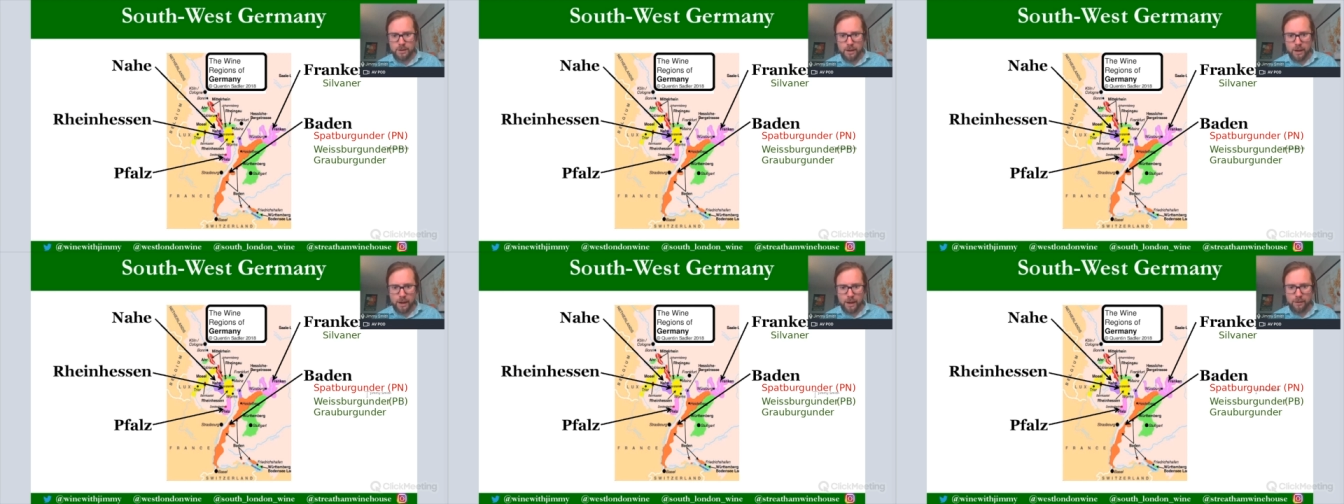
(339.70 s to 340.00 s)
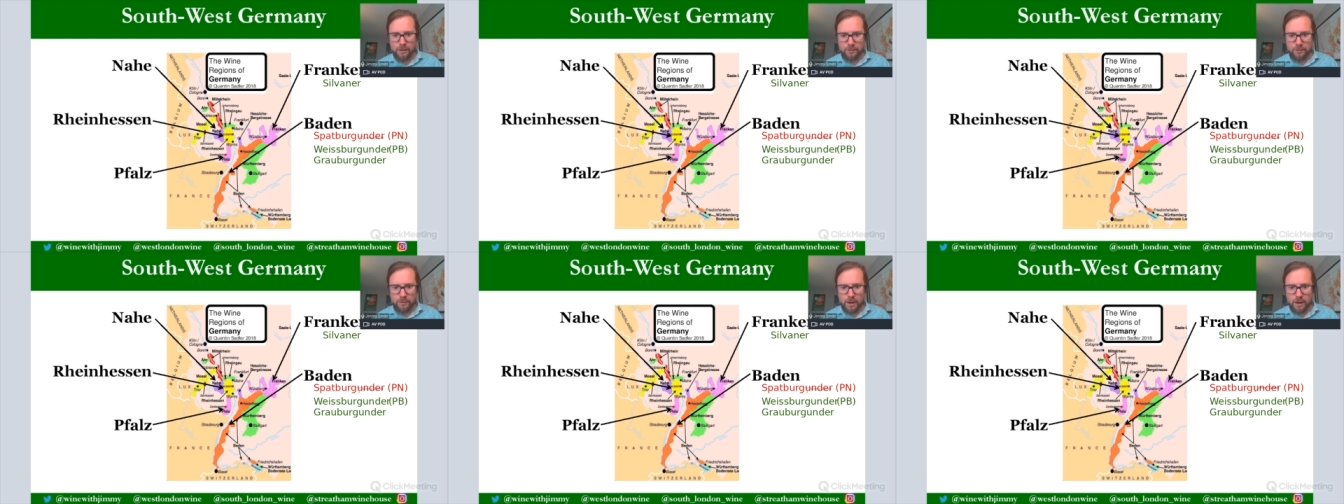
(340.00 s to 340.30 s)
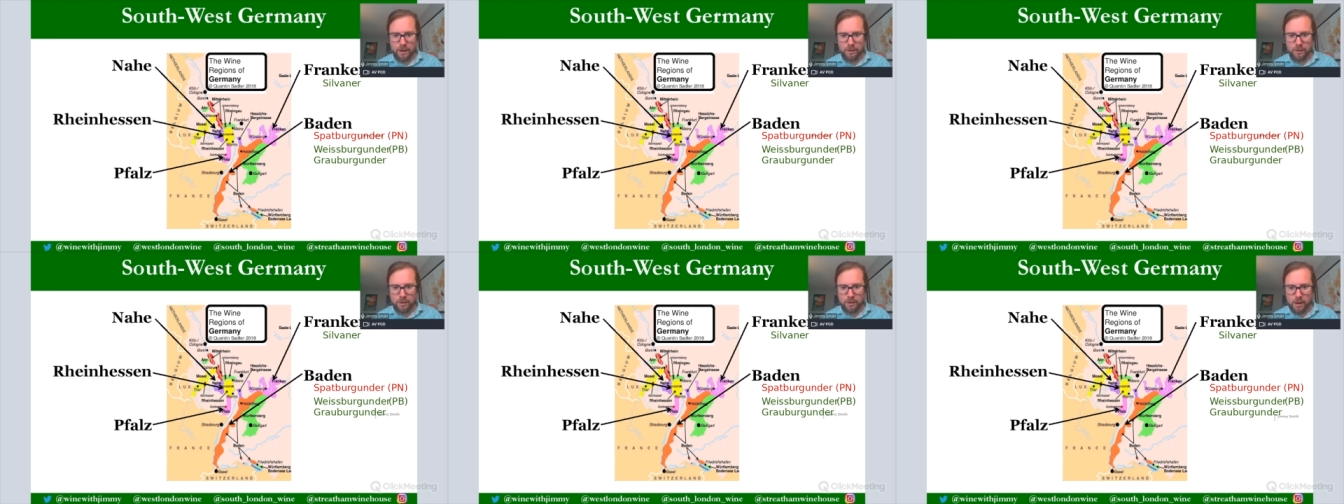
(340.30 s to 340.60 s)
And
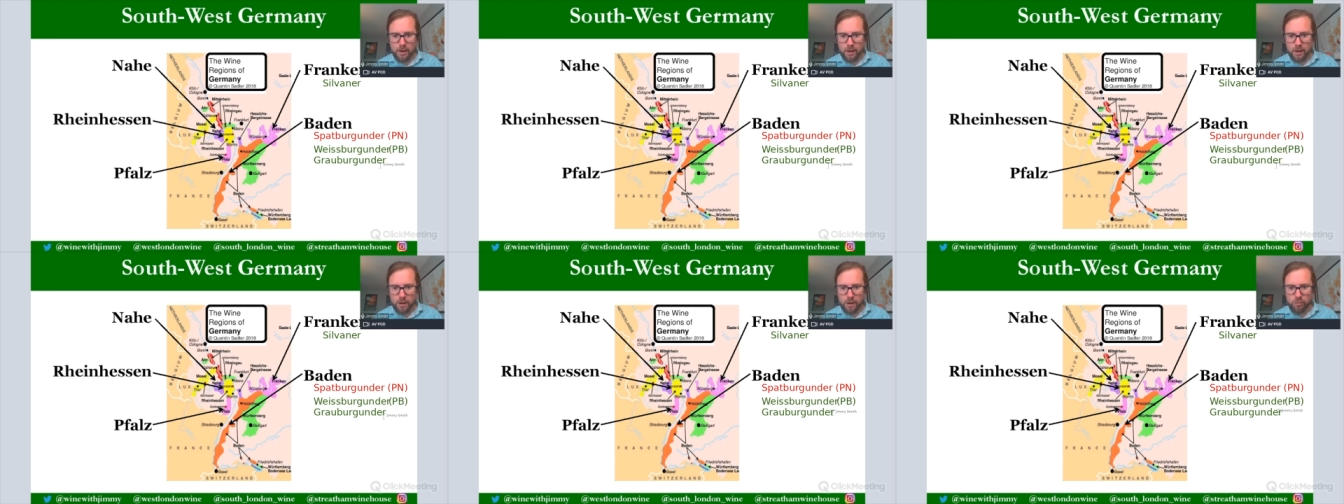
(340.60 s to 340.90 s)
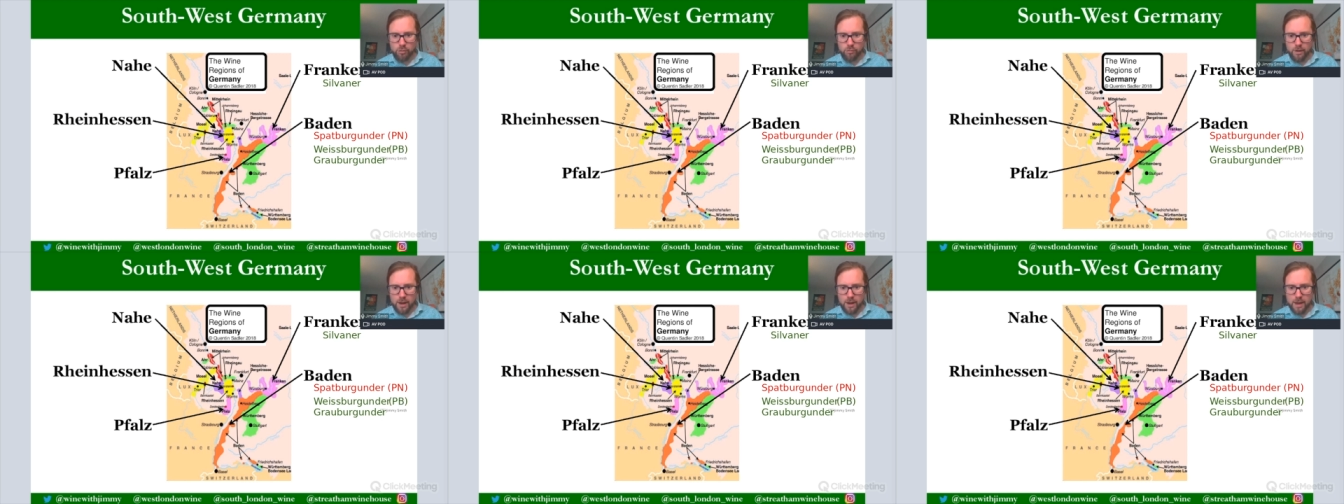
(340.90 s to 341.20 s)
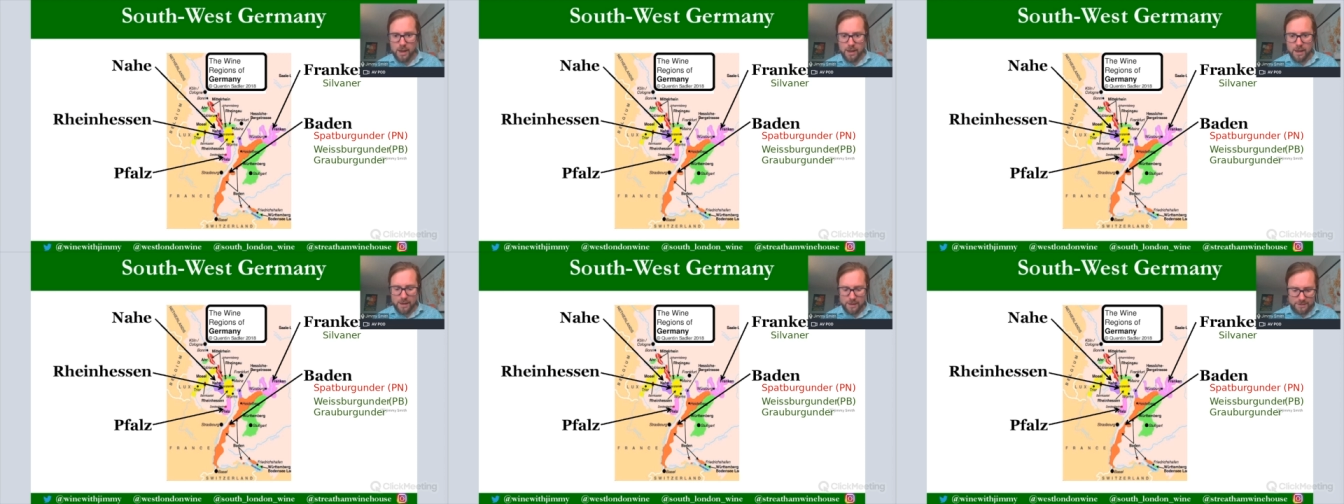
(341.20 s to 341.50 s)
then
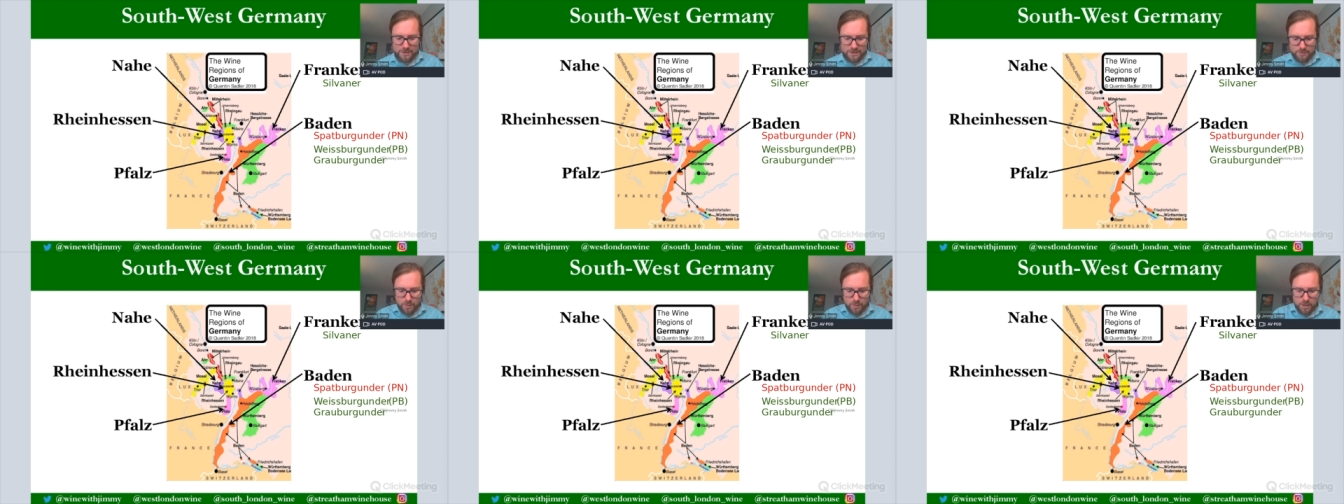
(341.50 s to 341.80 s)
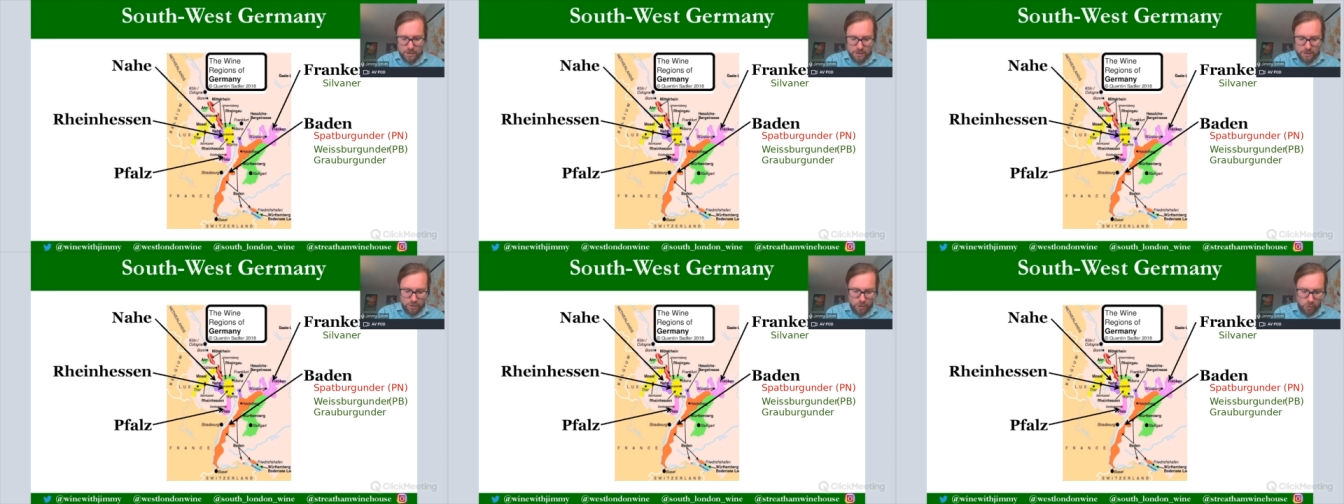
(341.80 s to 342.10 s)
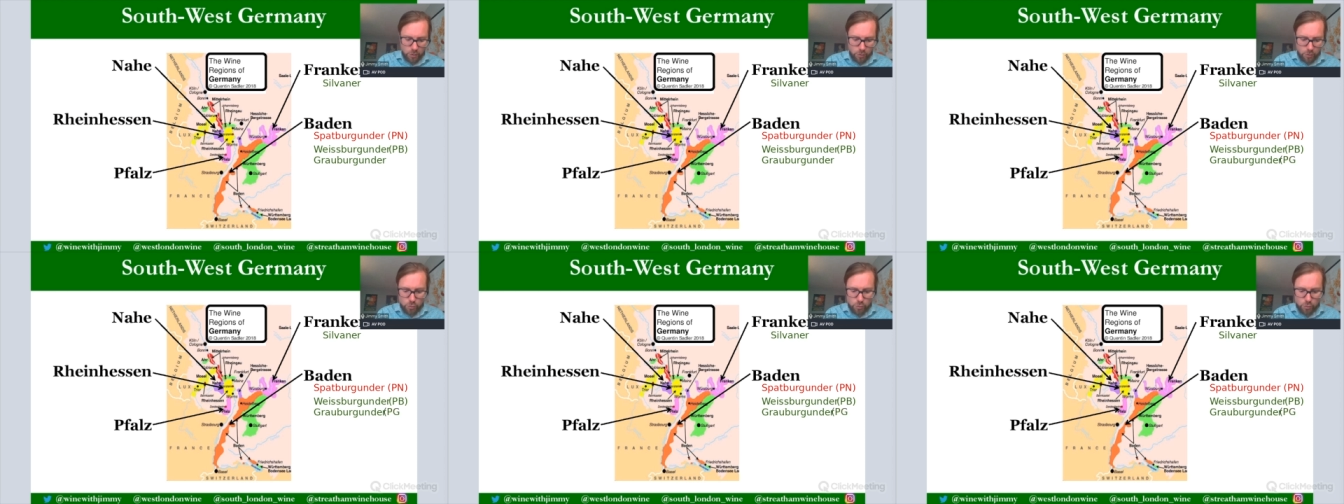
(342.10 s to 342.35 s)
grey is Pinot